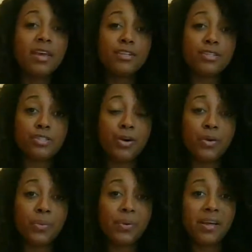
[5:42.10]

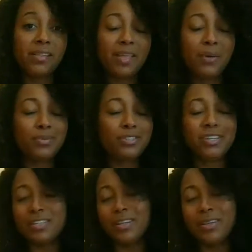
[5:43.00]
so that was
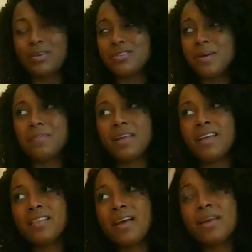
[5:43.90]
just a little
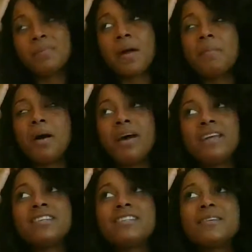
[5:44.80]
something that in my
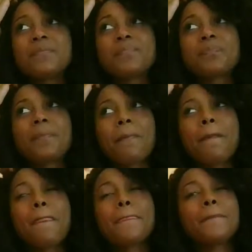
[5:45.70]
mind
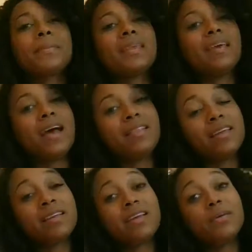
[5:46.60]
i
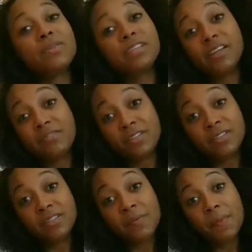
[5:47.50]
think that was gifted
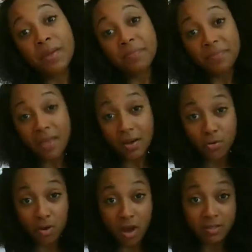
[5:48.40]
to me that whole
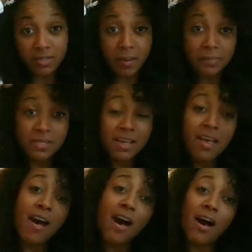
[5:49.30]
concept
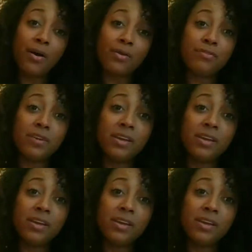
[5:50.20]
of